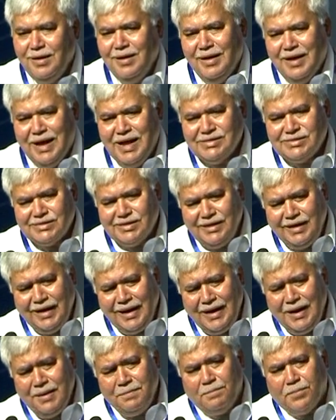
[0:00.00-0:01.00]
has
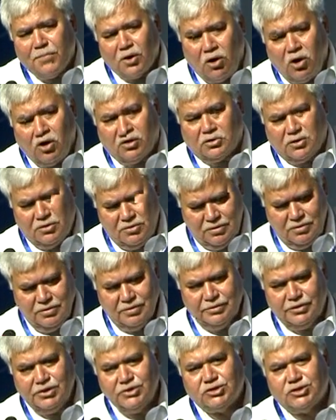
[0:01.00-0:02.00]
really brought
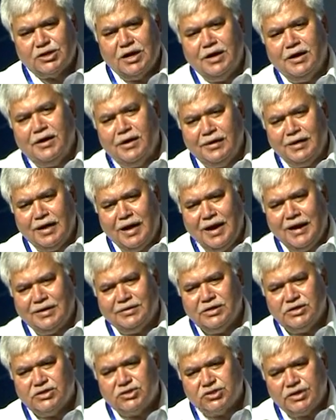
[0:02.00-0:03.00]
Digital India
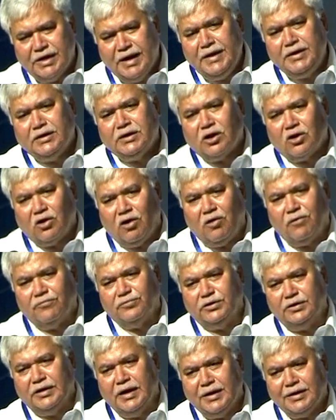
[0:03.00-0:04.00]
at the center
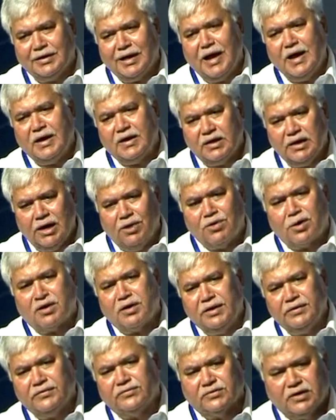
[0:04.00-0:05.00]
of the entire
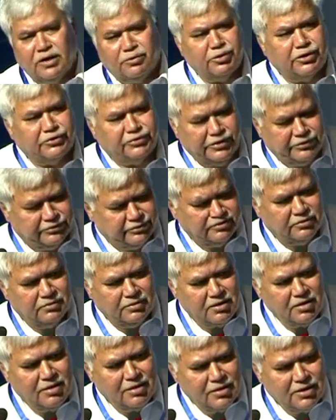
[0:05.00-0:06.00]
governance conversation.
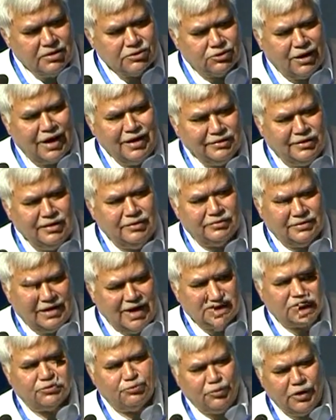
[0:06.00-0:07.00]
So I think
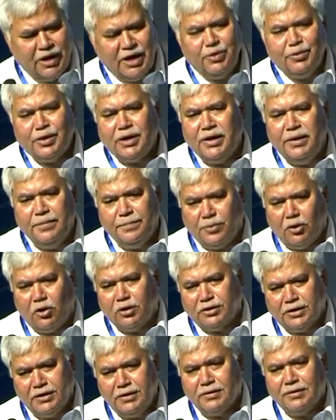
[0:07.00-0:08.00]
that's very, very
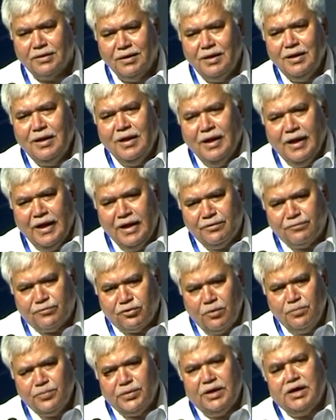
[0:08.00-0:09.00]
important. And
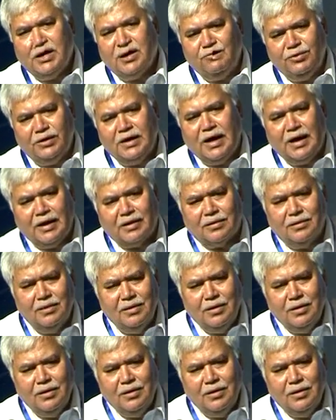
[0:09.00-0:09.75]
from there we are